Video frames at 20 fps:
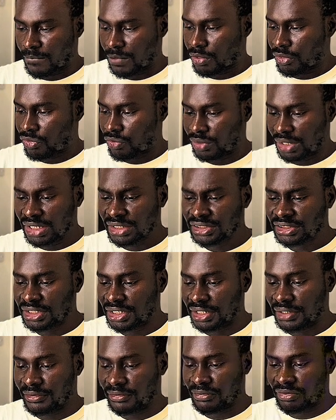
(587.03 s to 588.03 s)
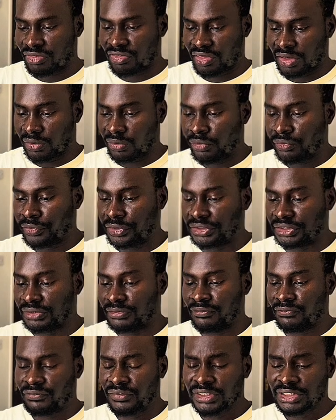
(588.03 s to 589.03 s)
So that's the second
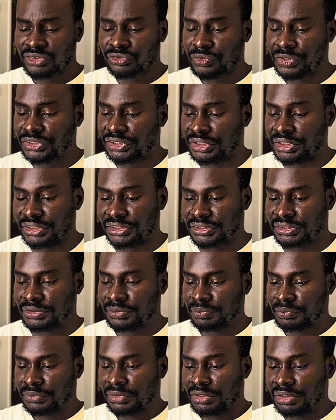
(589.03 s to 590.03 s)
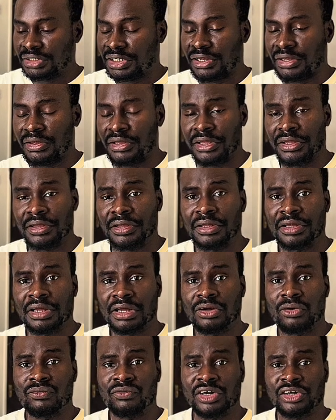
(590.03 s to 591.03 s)
reason. First reason is they
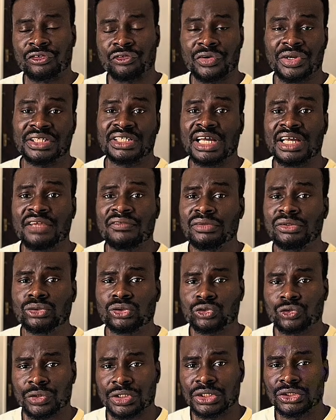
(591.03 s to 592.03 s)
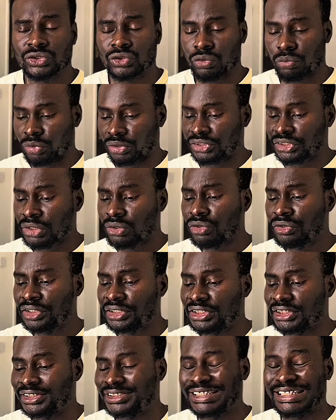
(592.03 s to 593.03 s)
overtrade. They're given to trading so much. Second one
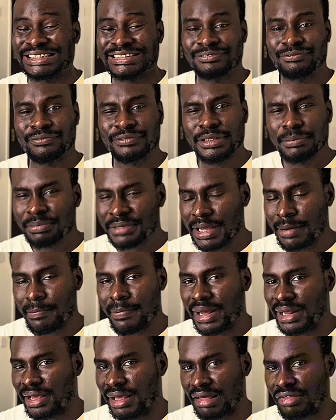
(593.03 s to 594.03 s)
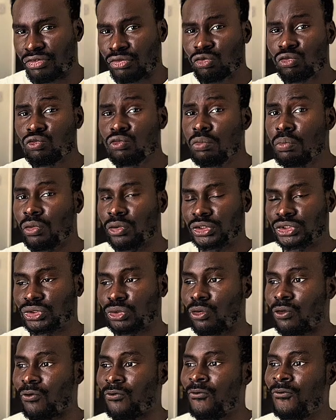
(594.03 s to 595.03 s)
is they flip their bias too
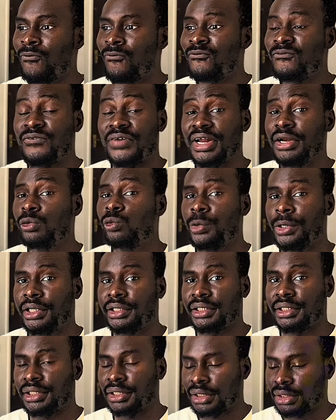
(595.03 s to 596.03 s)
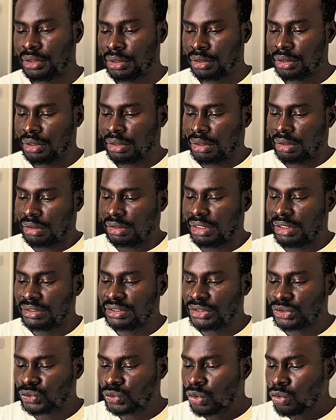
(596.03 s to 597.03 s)
much or very quickly. Now,
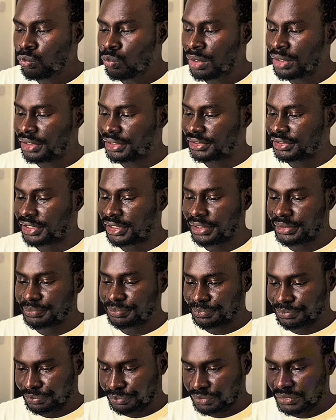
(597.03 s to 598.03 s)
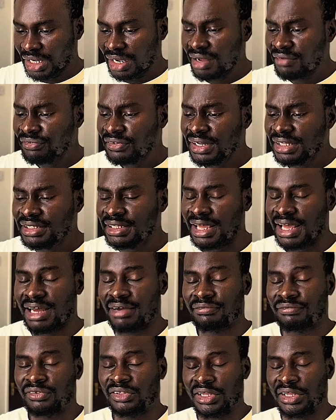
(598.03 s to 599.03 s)
the third one is that after they have